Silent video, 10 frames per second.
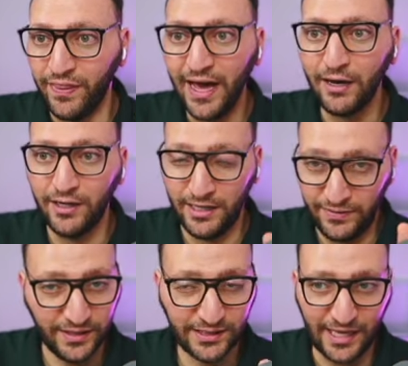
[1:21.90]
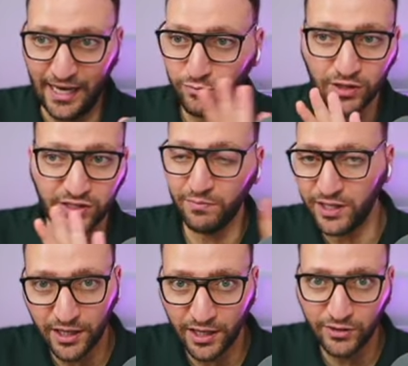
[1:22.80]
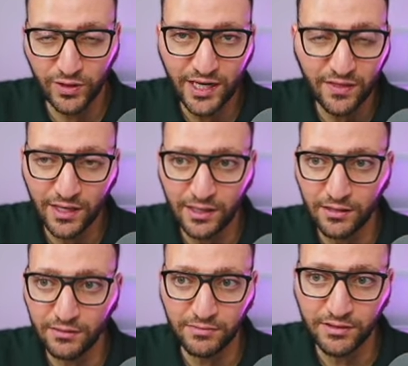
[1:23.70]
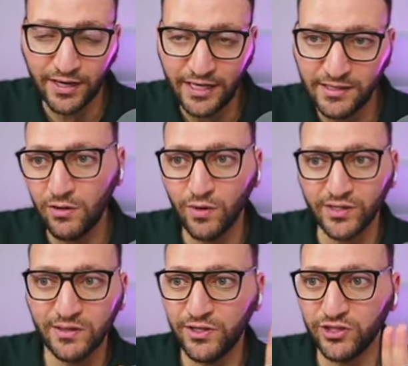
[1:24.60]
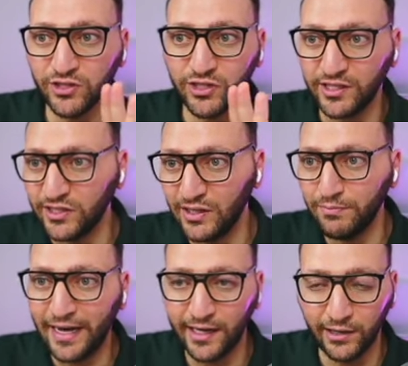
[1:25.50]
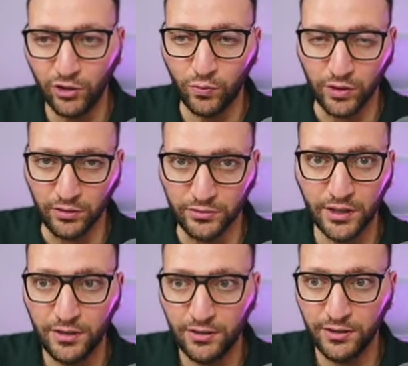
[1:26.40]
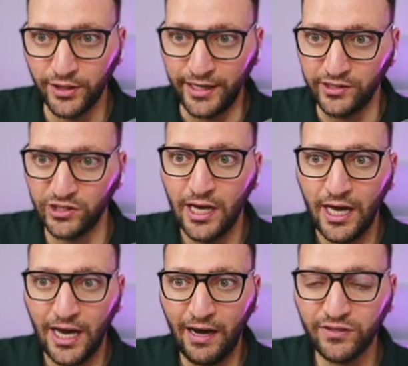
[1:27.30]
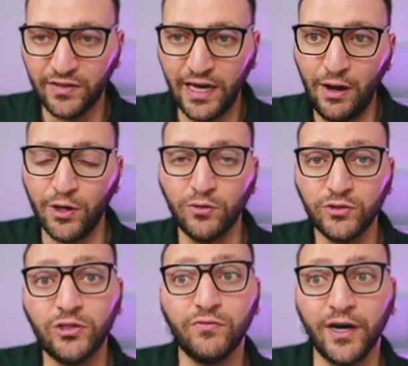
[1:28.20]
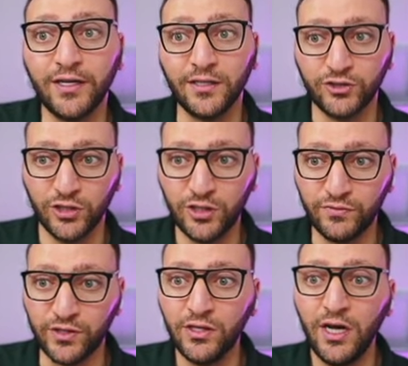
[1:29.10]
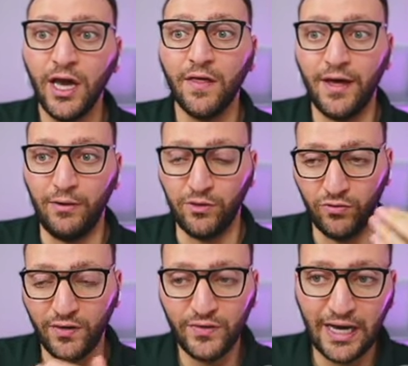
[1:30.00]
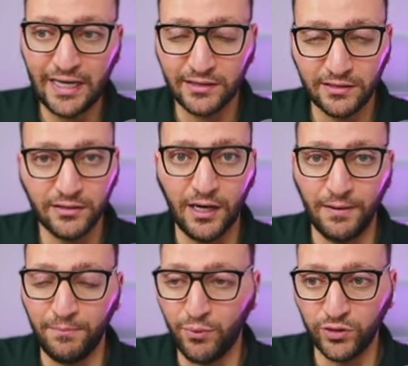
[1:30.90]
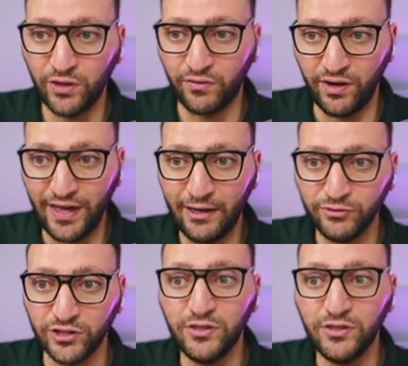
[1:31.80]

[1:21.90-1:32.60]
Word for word: that, in this case, we're simply not going to do anything crazy. We're simply just going to send back hello world. Nice. After that, we're going to define a server that will run at uh, port three thousand